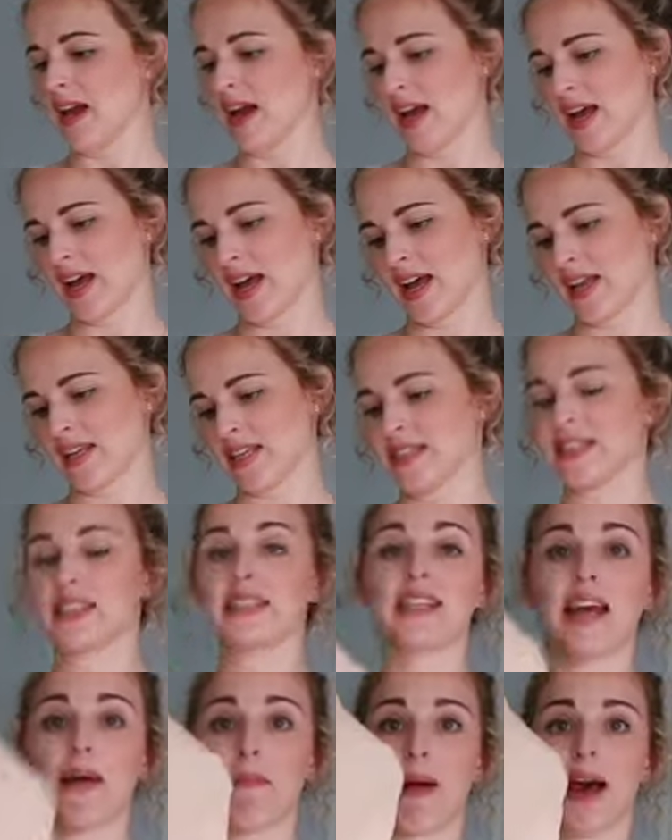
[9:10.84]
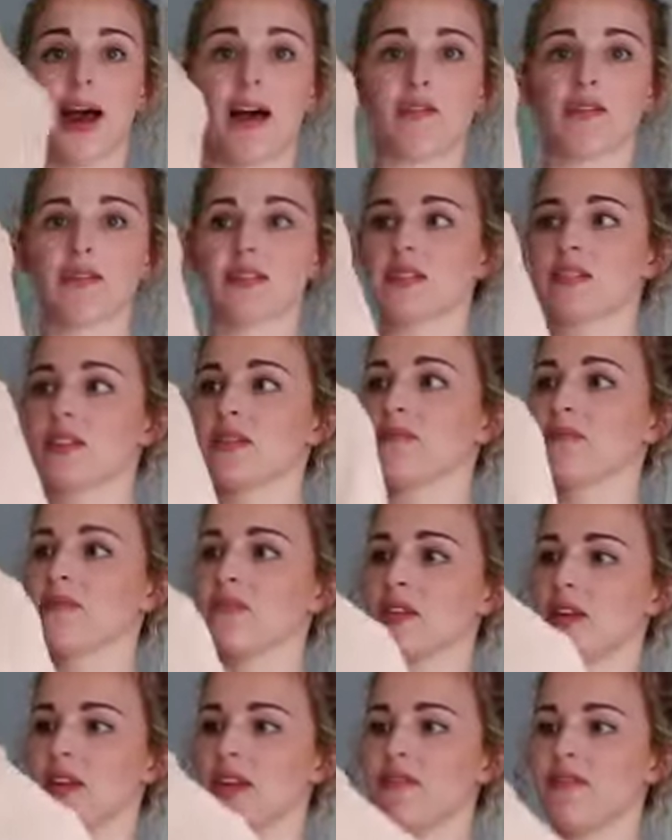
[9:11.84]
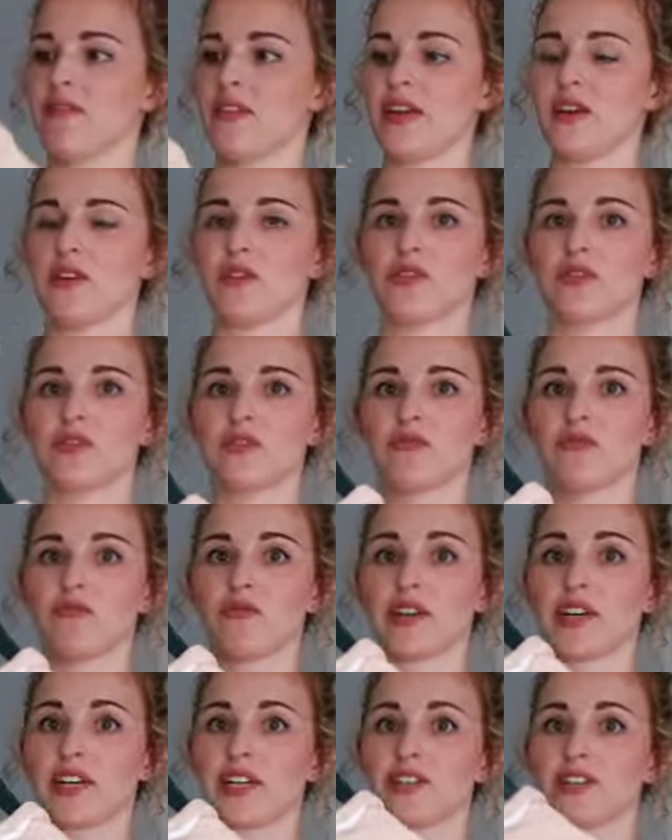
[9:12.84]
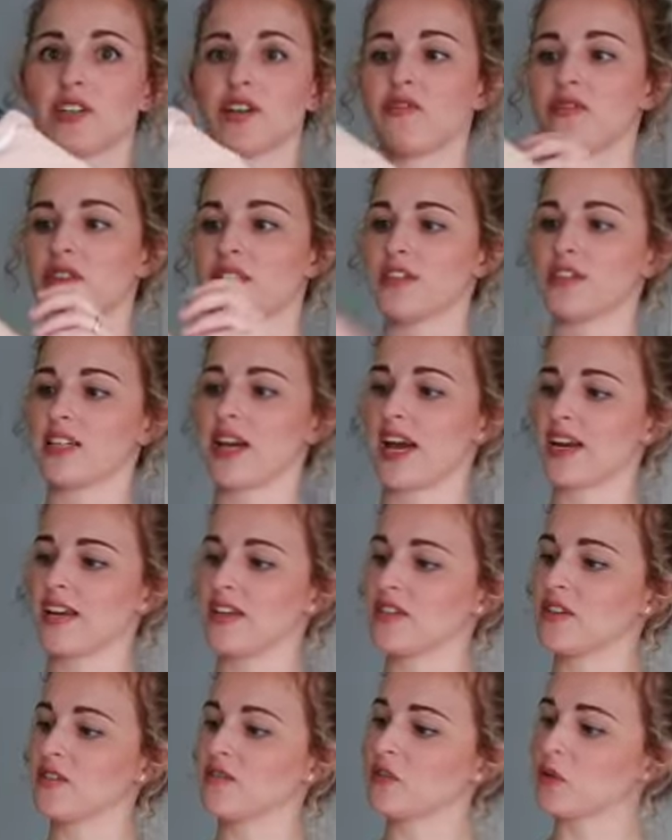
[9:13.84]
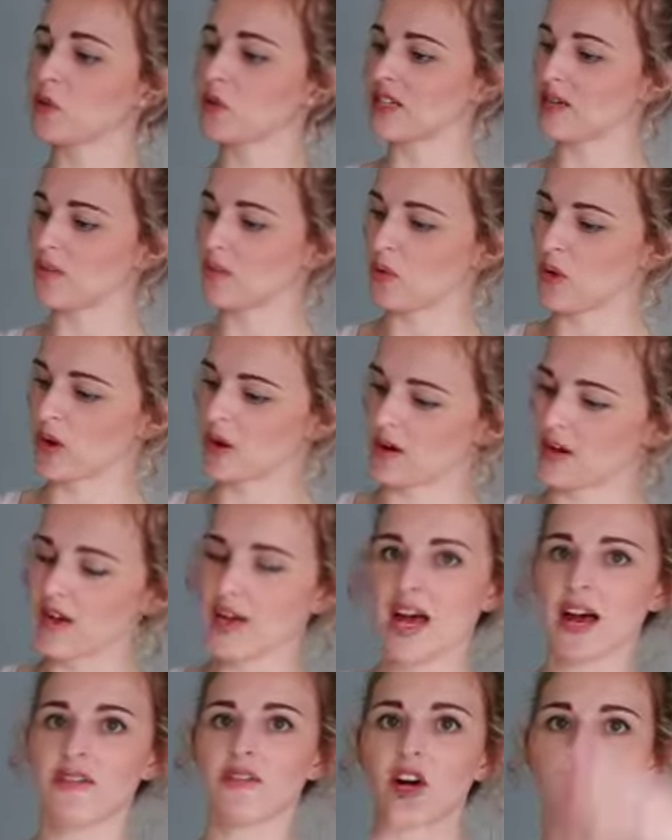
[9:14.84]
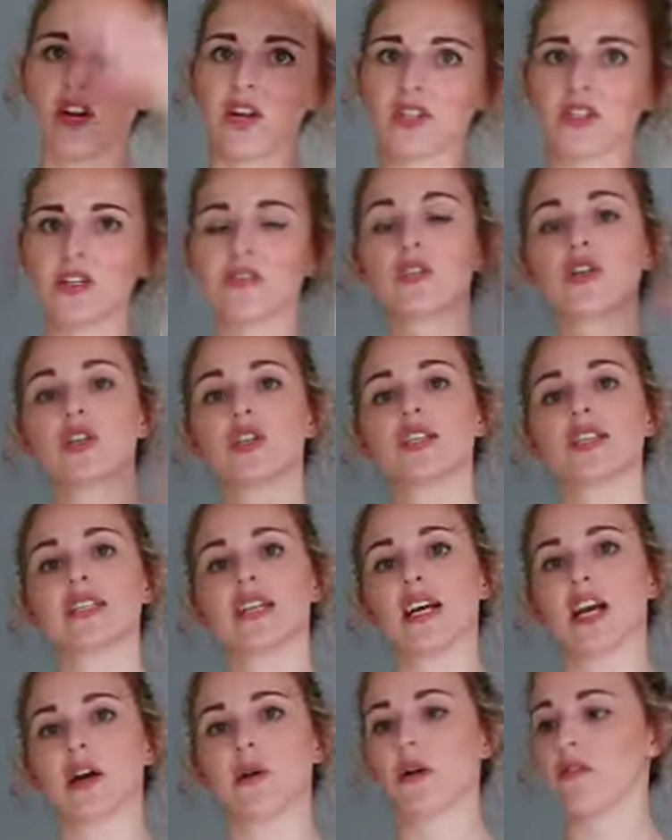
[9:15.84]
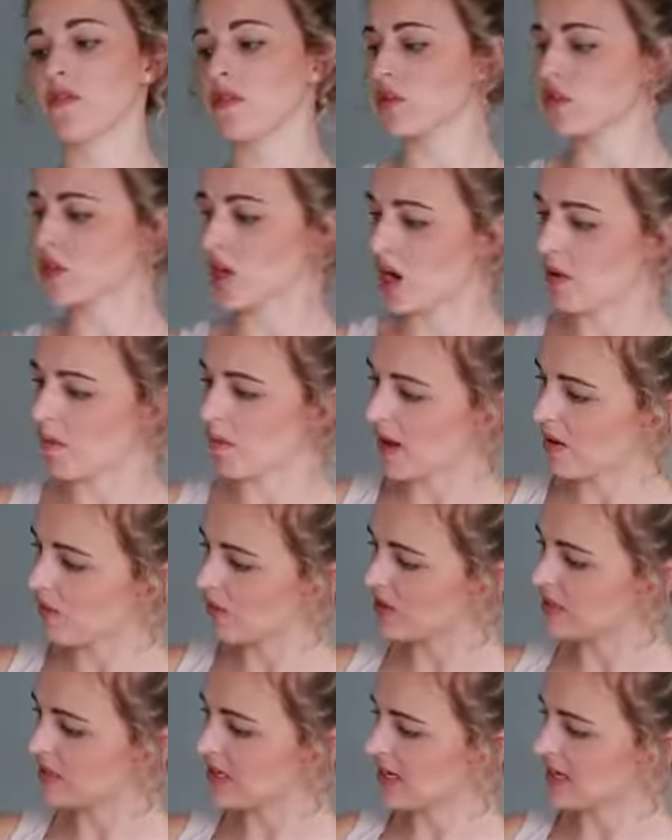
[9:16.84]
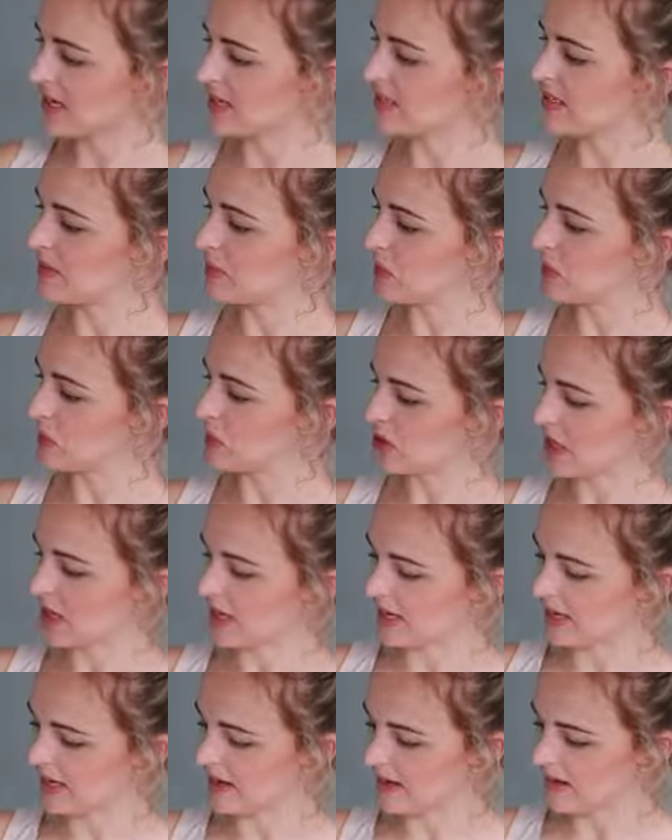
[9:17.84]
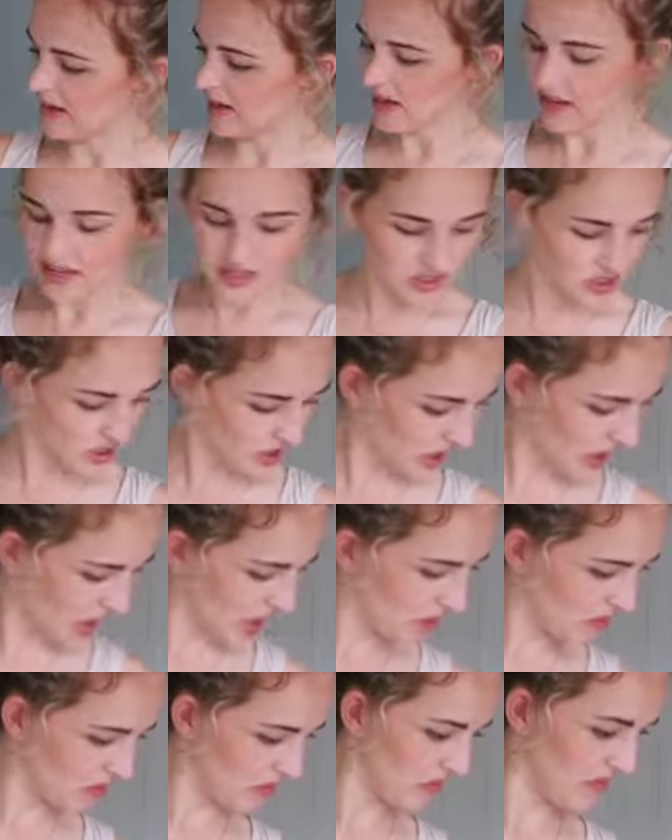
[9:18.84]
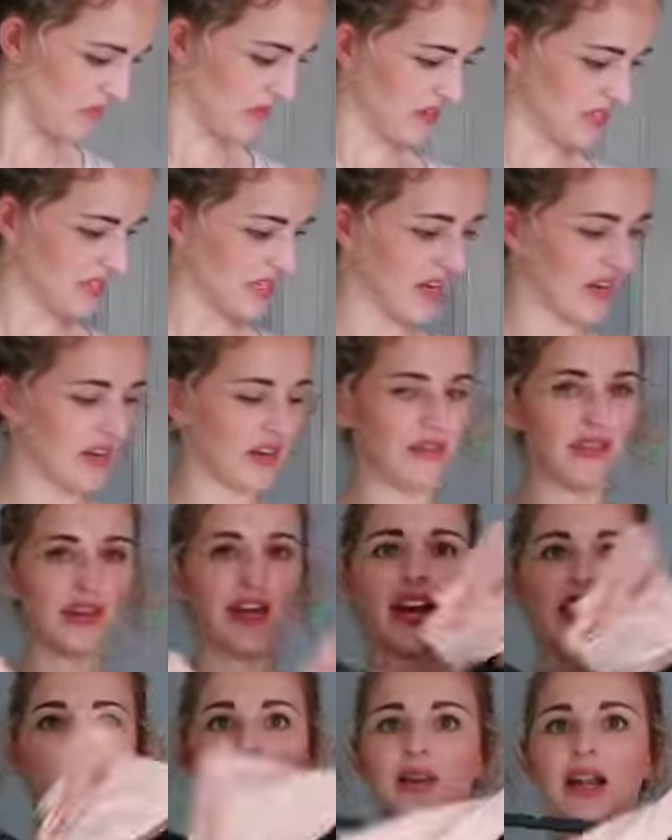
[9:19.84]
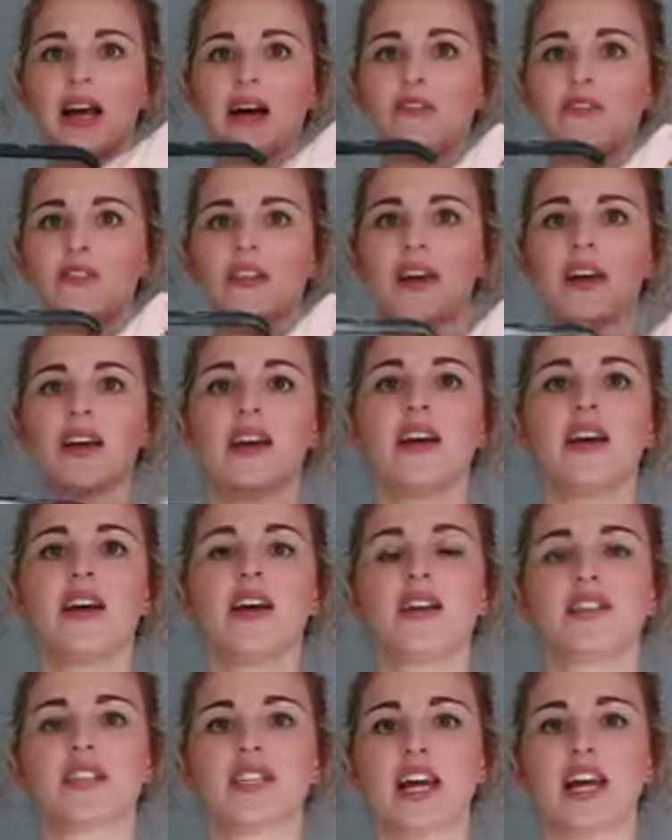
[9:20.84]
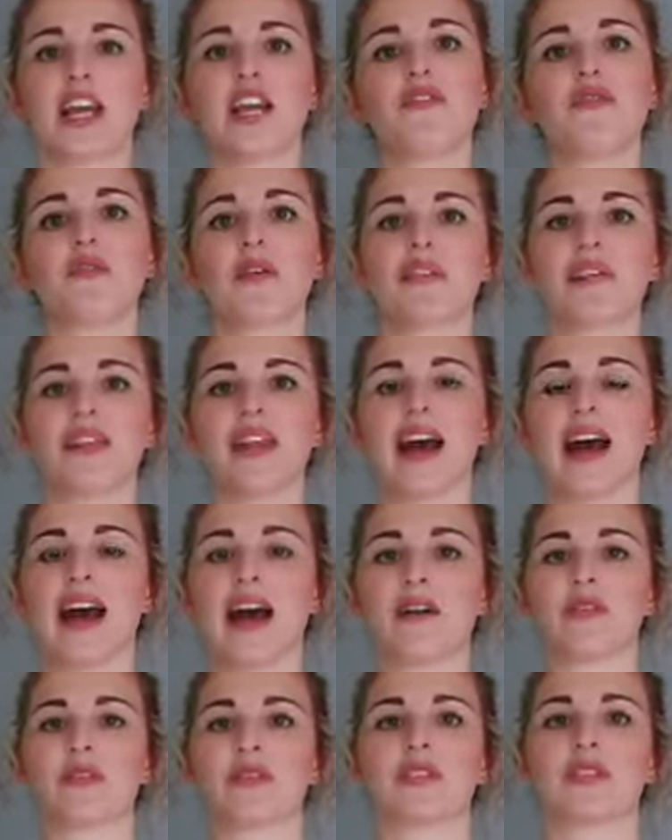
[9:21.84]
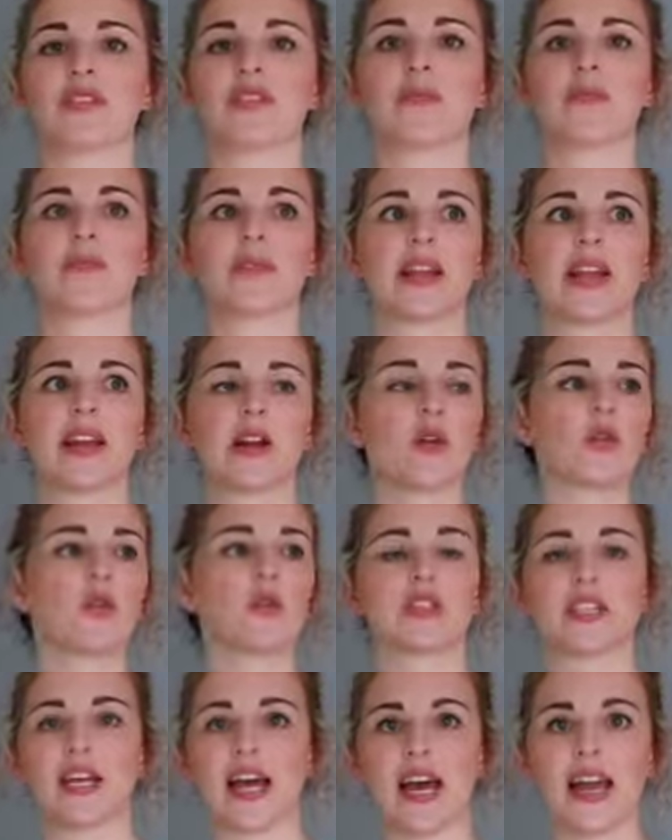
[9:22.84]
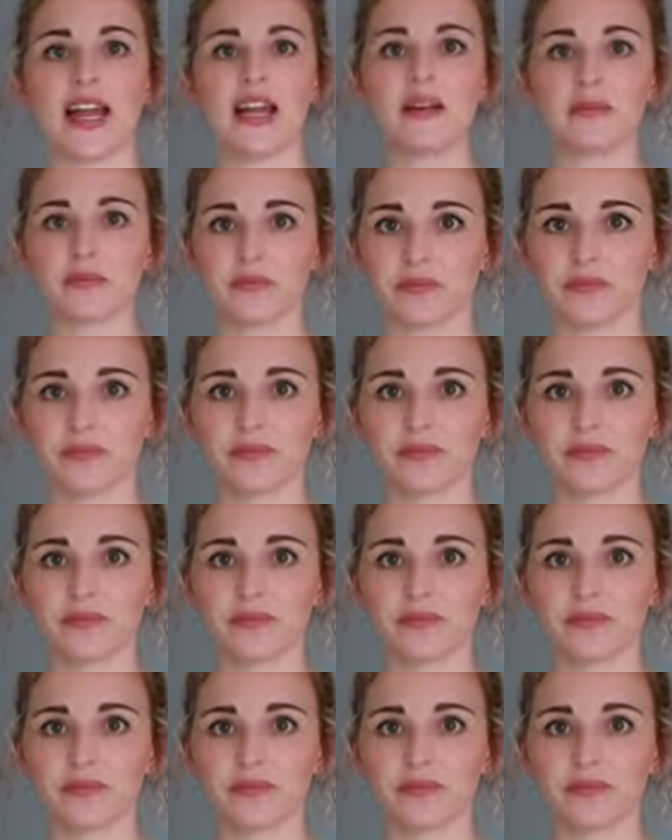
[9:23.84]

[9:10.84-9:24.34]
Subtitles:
and it's £10. And it feels really soft inside, and it's a full zip one. I've got lots of hoodies that go over the top, but I wanted like a zip up jacket to go with this kind of casual outfit, so that if we're in the house like all day